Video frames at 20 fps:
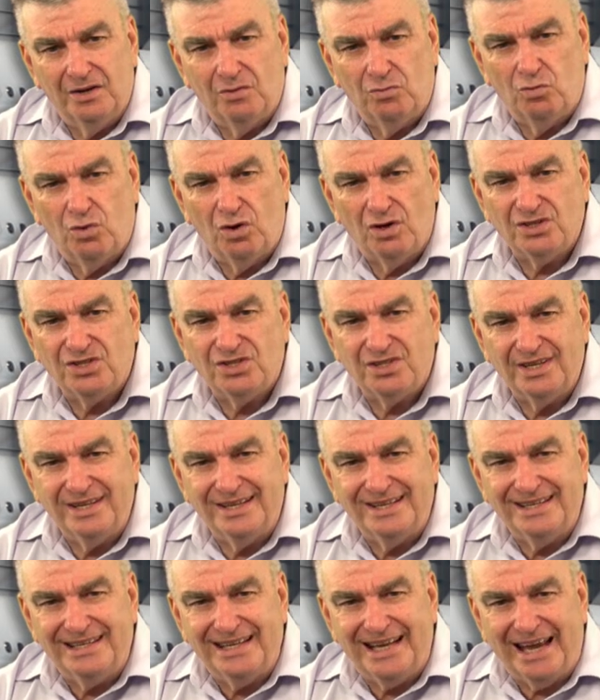whilst
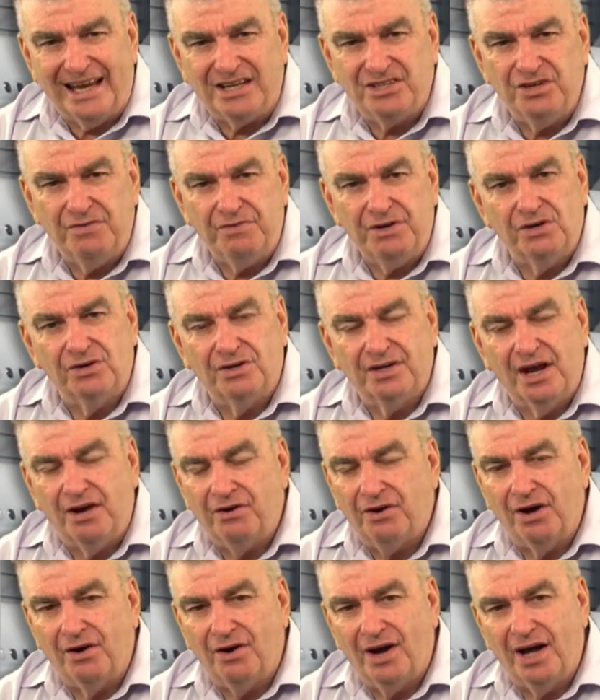activity on
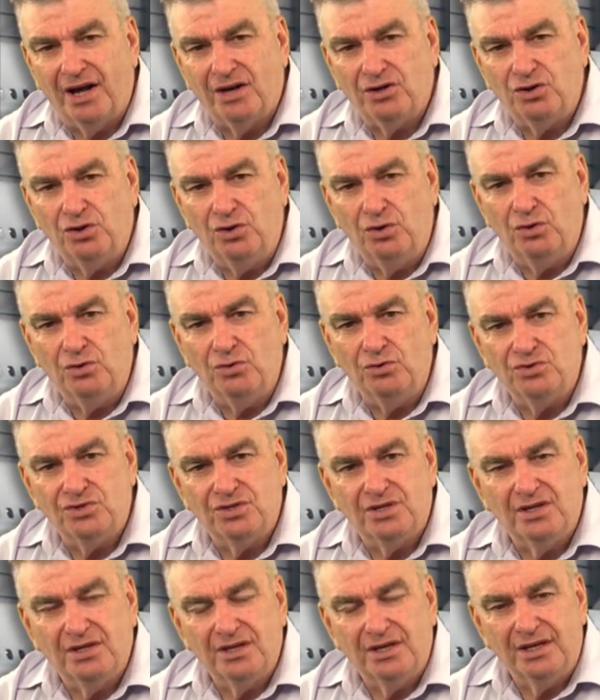arrow aren't used